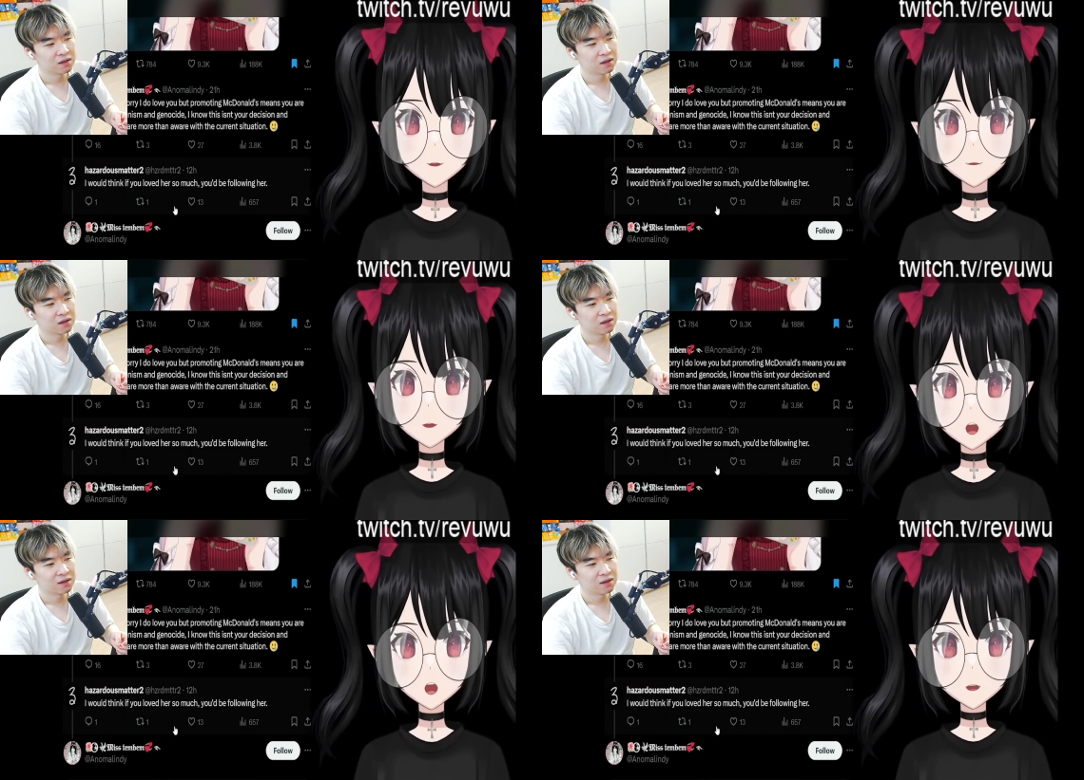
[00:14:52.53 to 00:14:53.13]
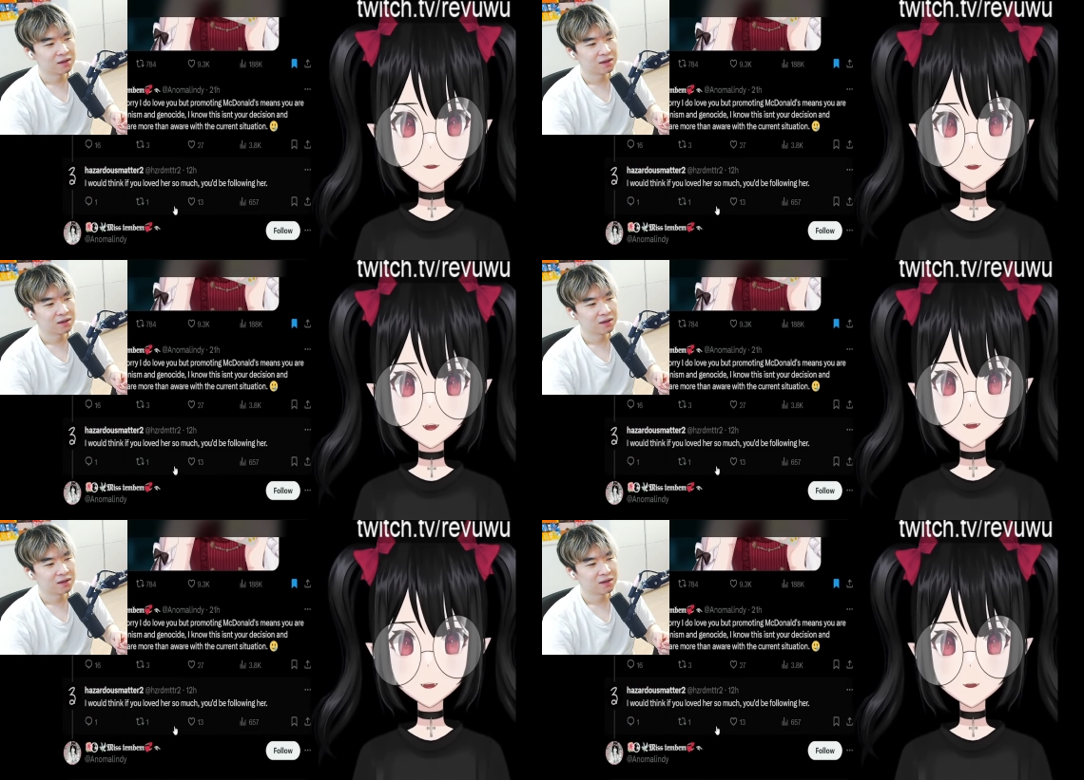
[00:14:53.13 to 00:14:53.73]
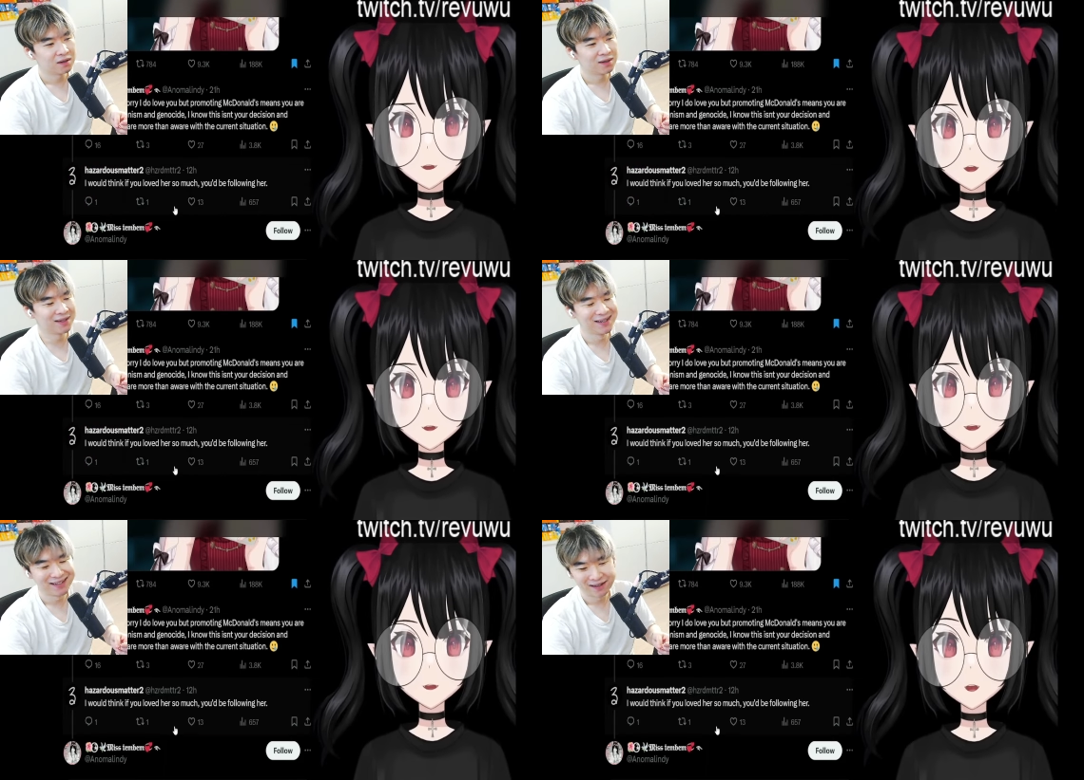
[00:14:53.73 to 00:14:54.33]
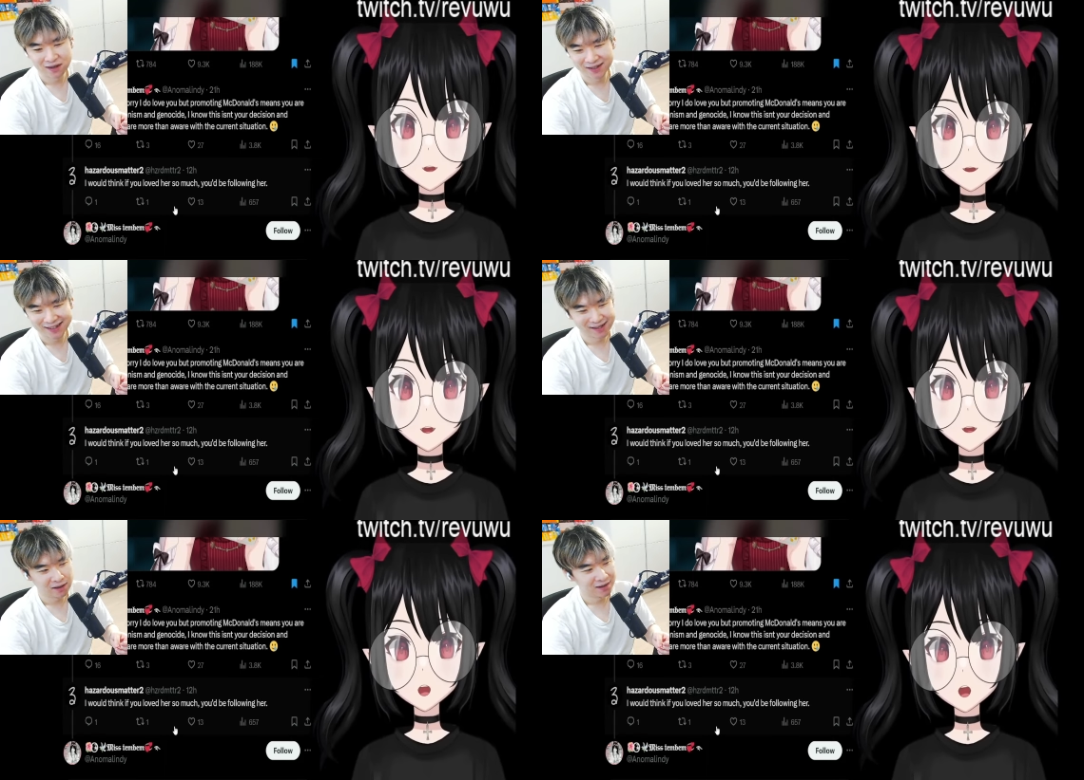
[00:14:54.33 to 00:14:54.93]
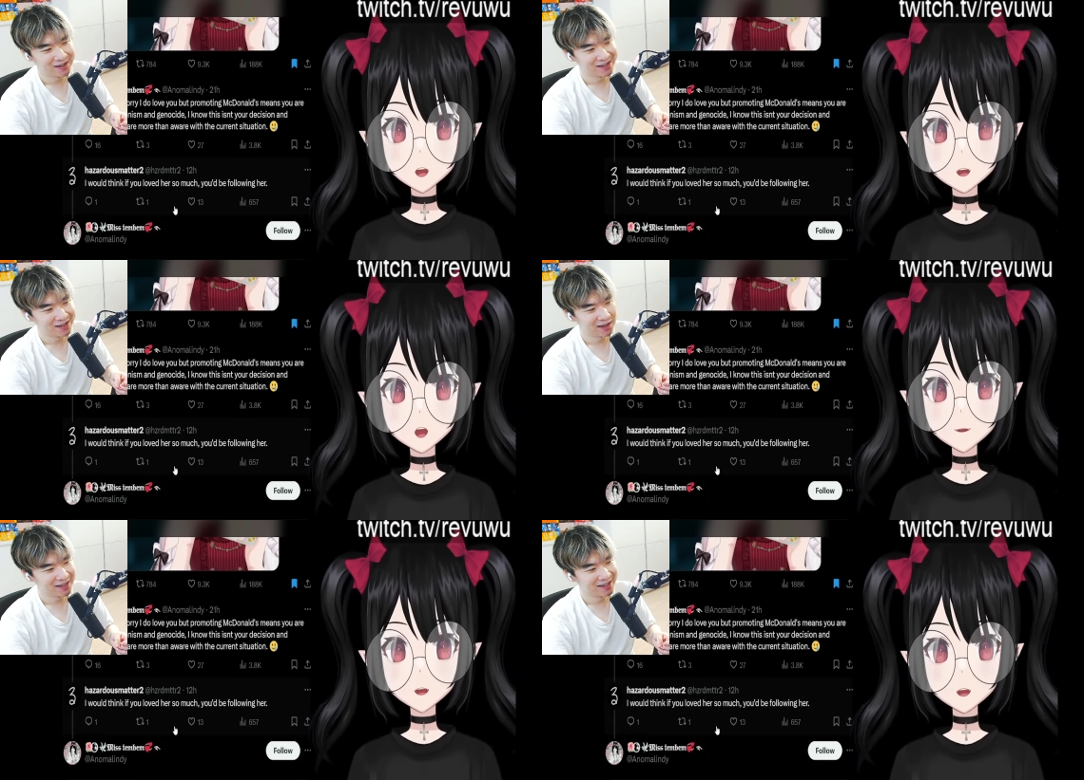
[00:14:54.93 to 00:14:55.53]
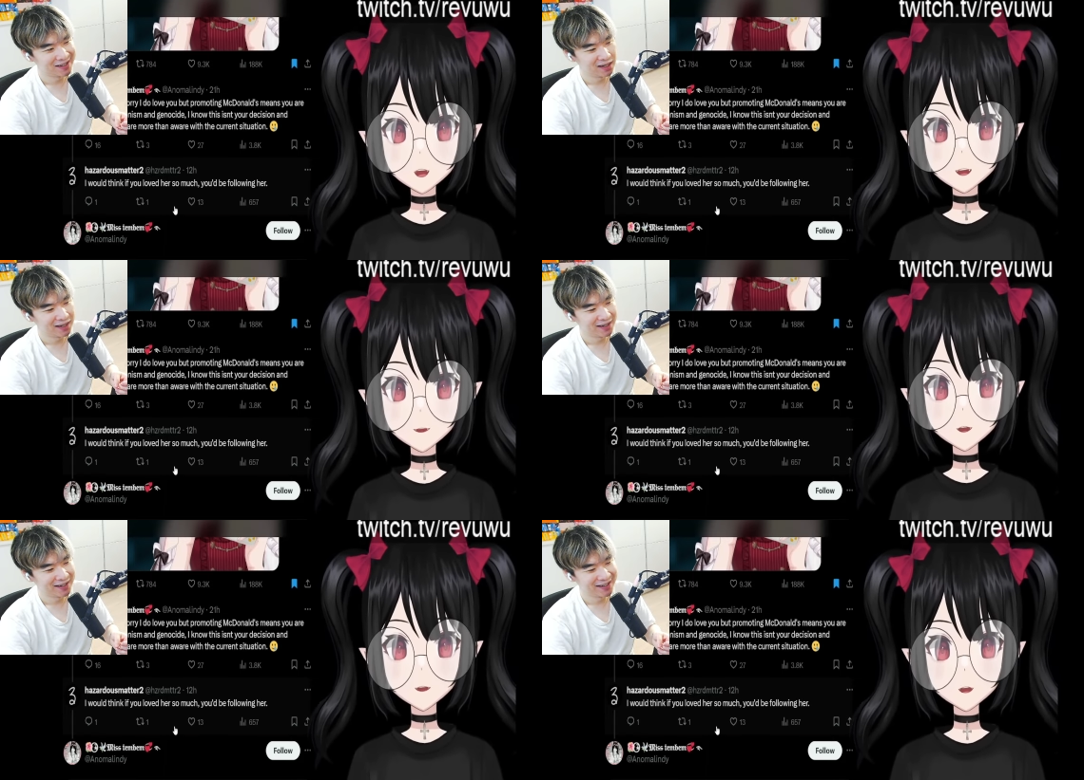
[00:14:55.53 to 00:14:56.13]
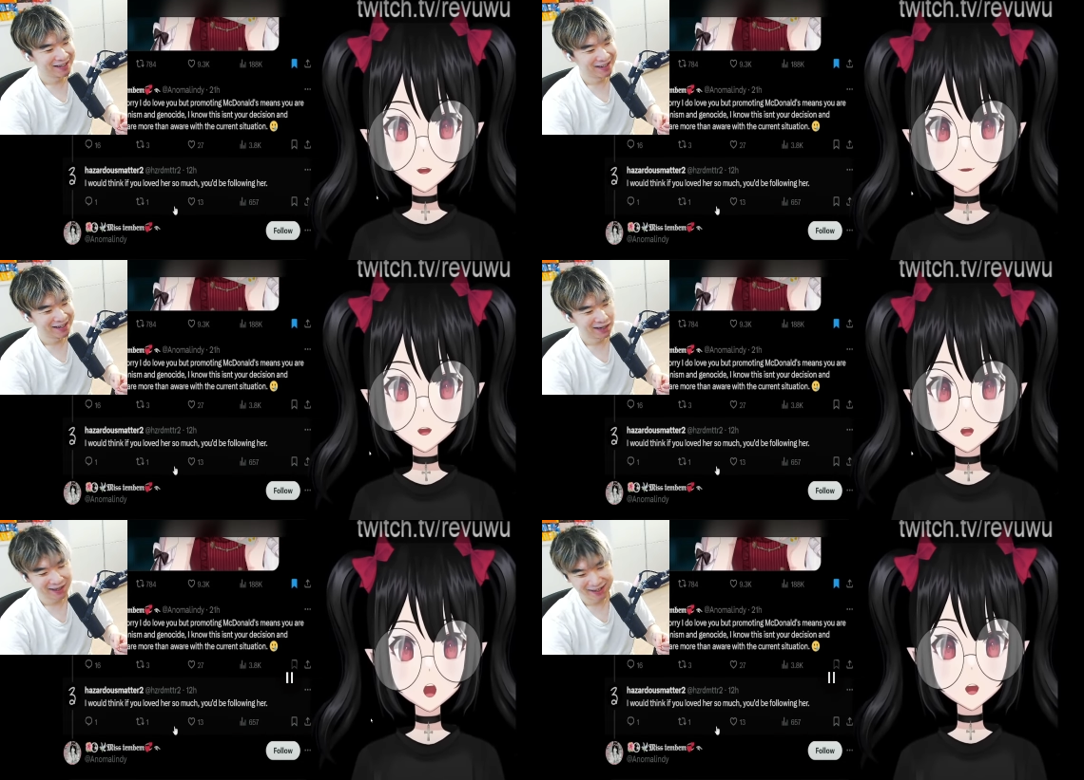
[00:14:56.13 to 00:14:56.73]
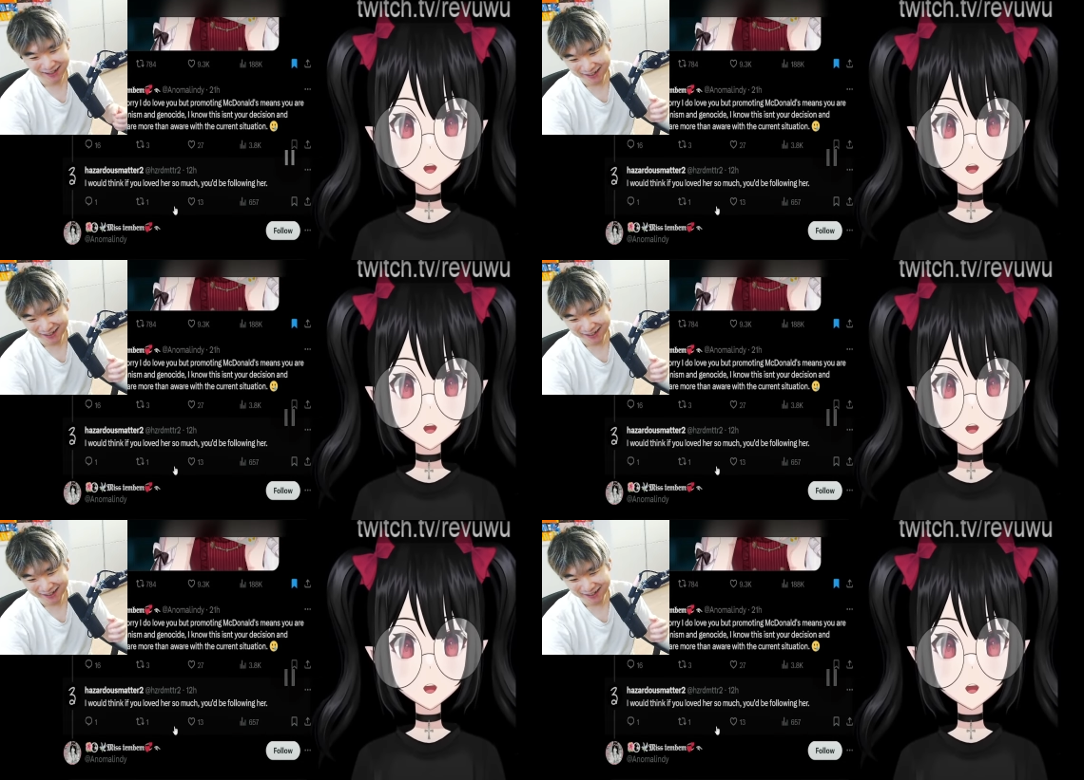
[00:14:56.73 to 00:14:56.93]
Speaker 1: Rosemi and using their support of her as some sort of a weapon.